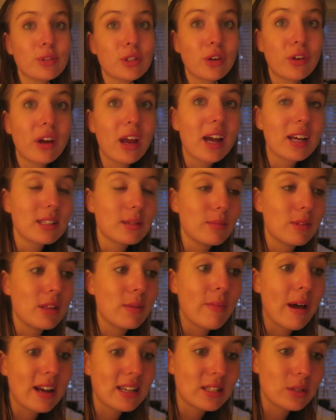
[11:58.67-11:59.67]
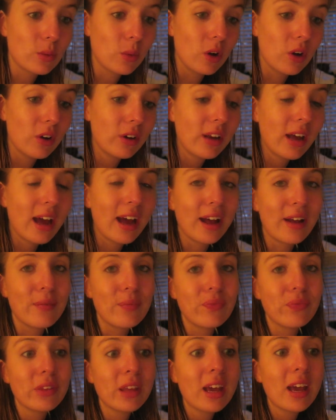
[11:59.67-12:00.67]
sorry it hasn't been the best one
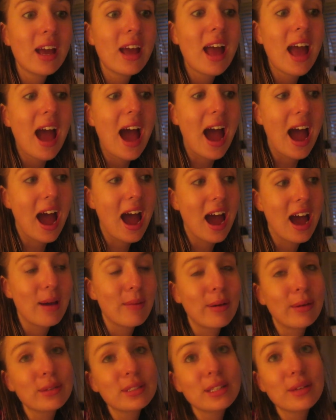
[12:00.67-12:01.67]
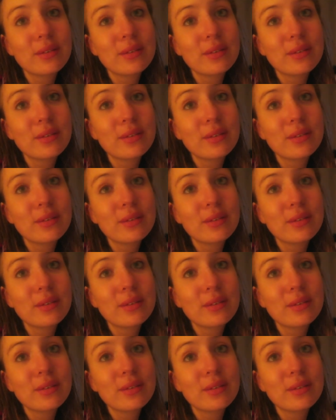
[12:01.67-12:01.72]
um, and uh, I'll